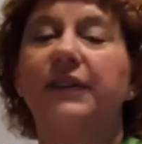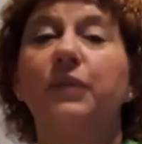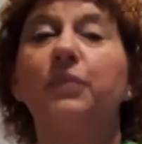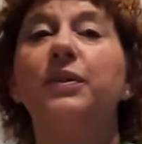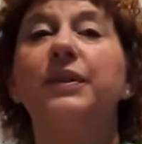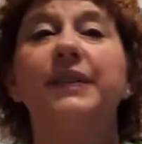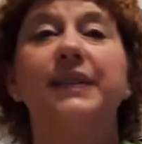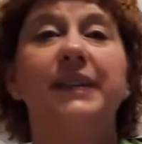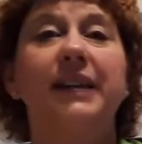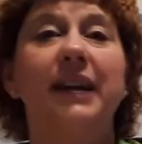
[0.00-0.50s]
So
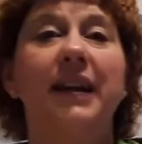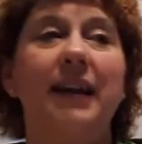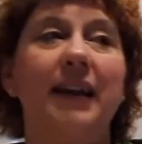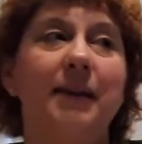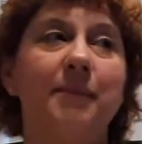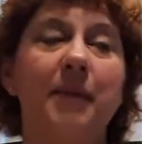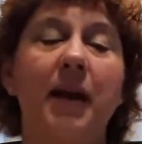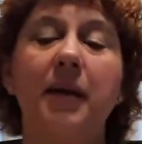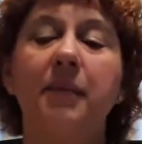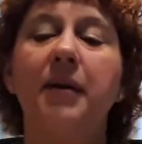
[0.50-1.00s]
we'll see.
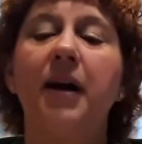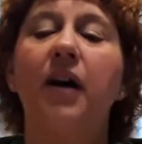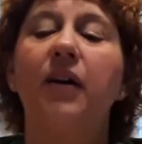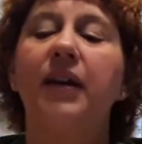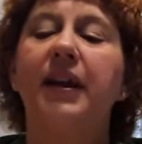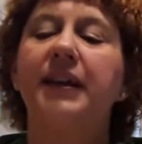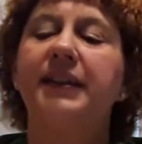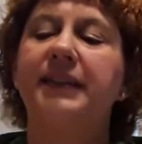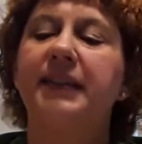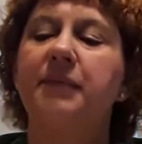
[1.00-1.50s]
Maybe I'll
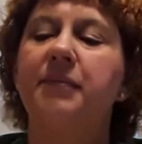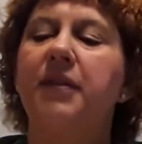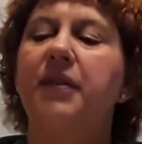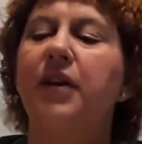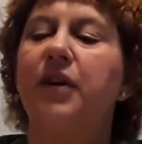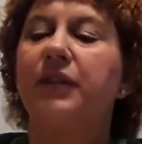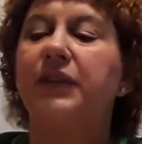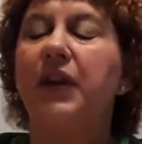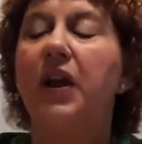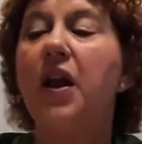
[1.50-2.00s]
get some of
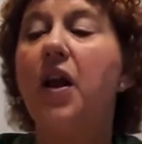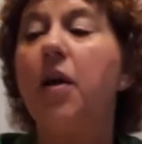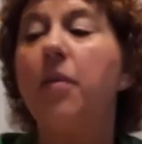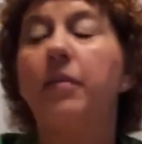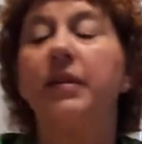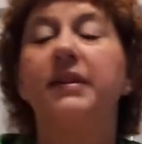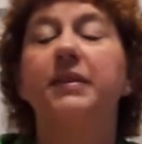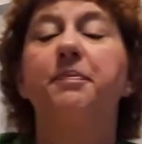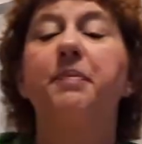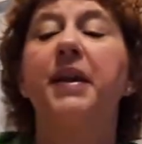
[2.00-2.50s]
those.
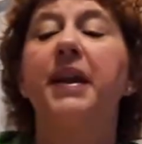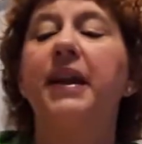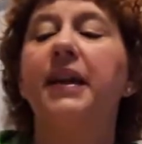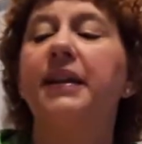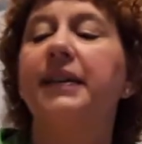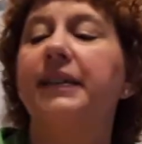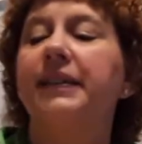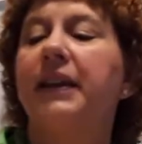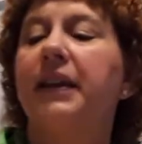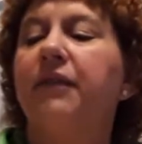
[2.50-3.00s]
But speaking
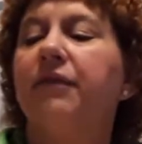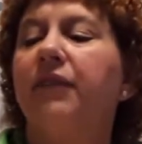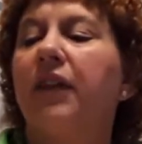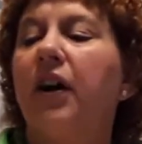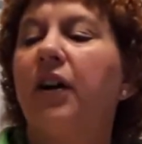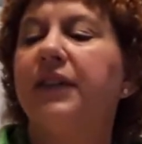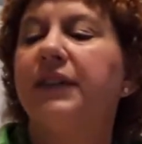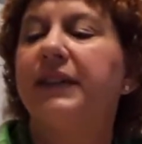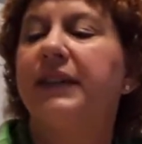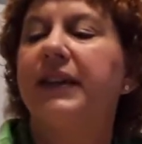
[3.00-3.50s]
of
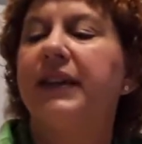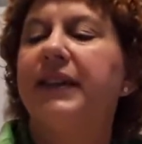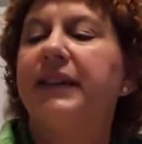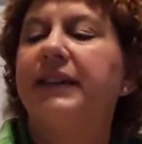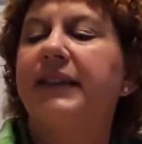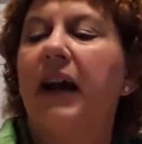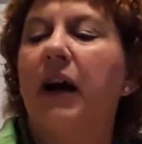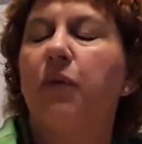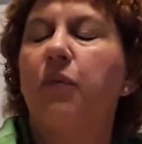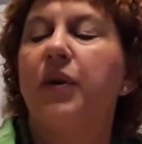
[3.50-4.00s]
sunflower
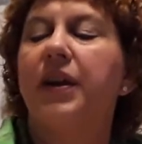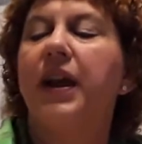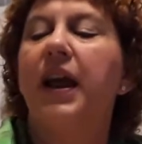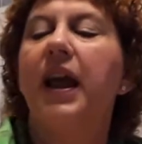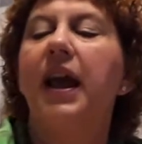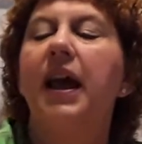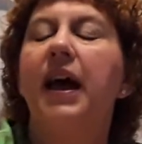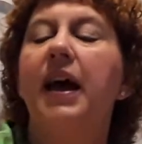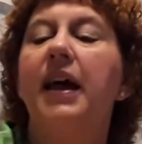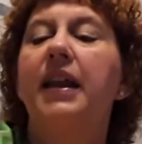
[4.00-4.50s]
seeds, I went
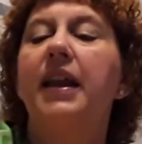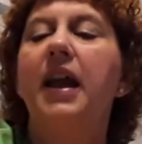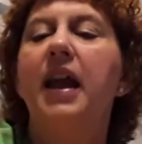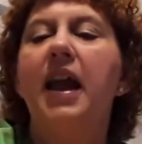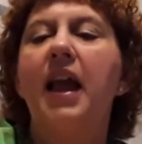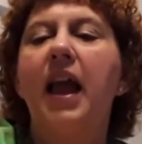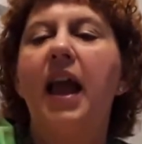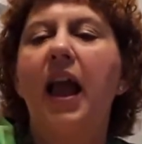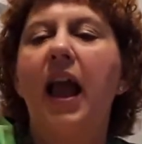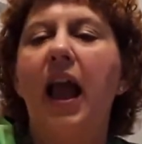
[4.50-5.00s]
ahead
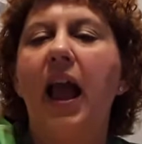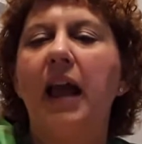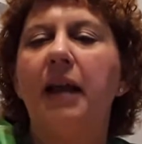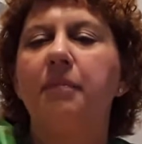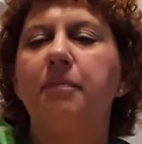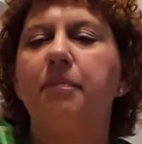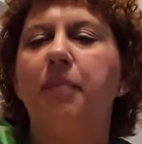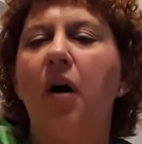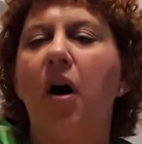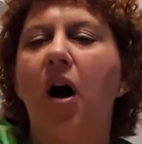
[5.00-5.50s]

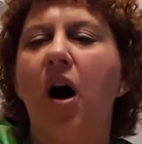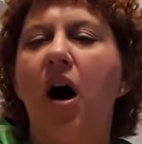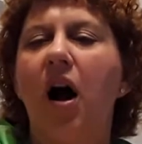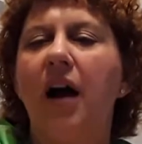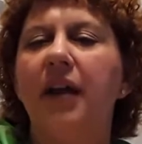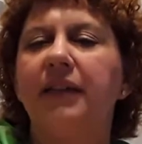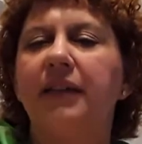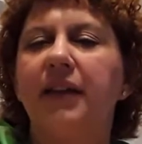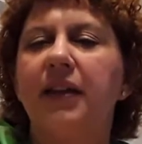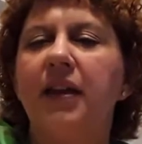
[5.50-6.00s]
and
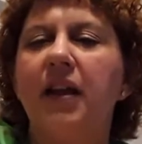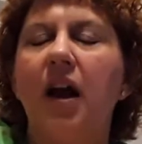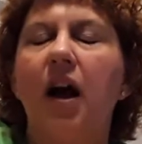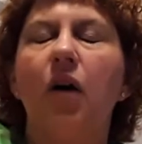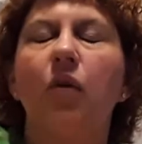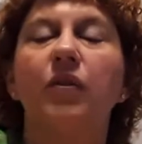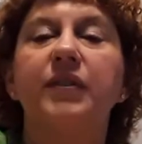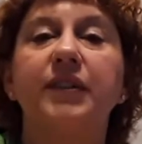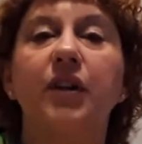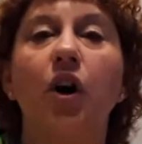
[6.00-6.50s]
bought,
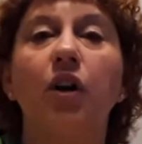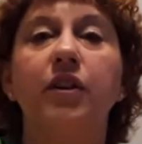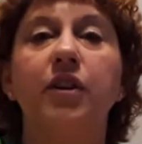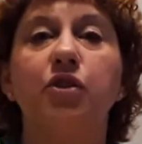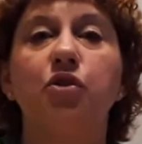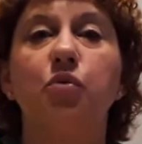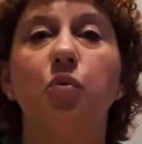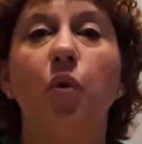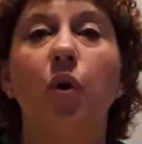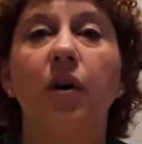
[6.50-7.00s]
it's called a
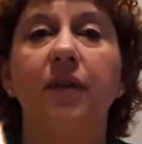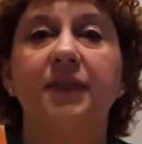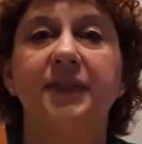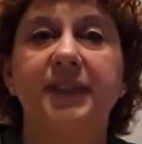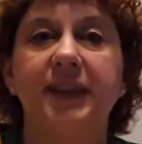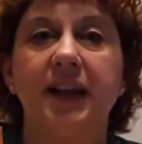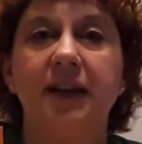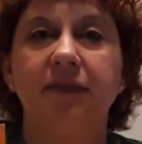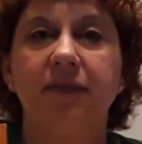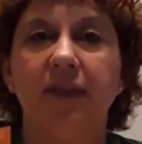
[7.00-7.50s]
dwarf
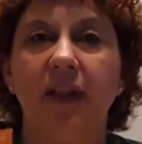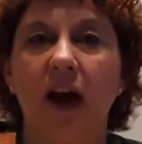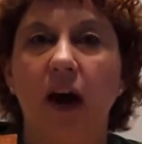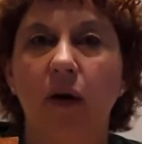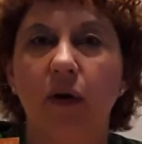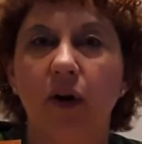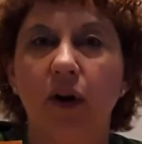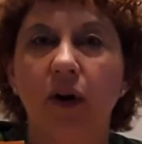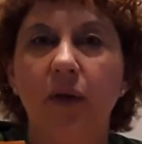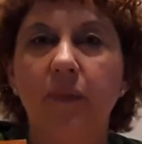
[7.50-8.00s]
sunflower.